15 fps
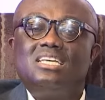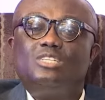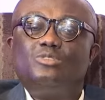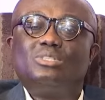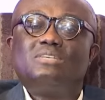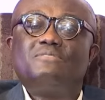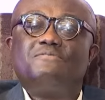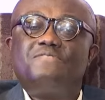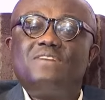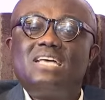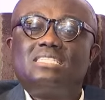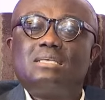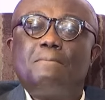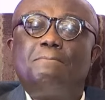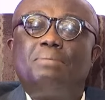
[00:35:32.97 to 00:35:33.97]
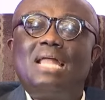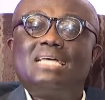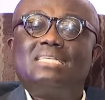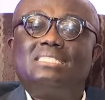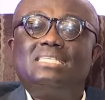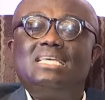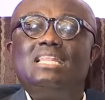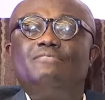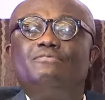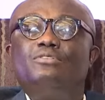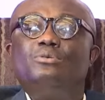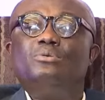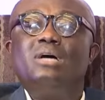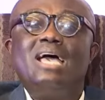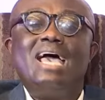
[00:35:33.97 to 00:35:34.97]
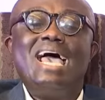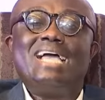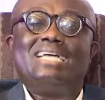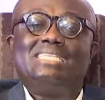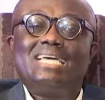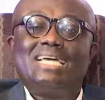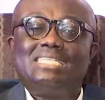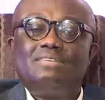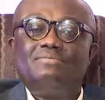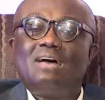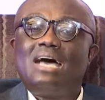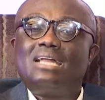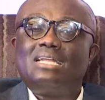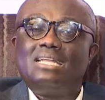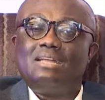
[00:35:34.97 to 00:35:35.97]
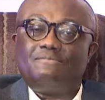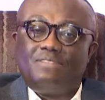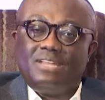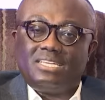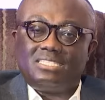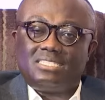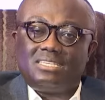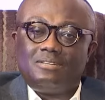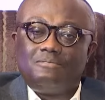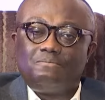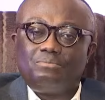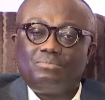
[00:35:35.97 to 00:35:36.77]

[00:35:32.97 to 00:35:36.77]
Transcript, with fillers: She was the first black C level executive at Netflix.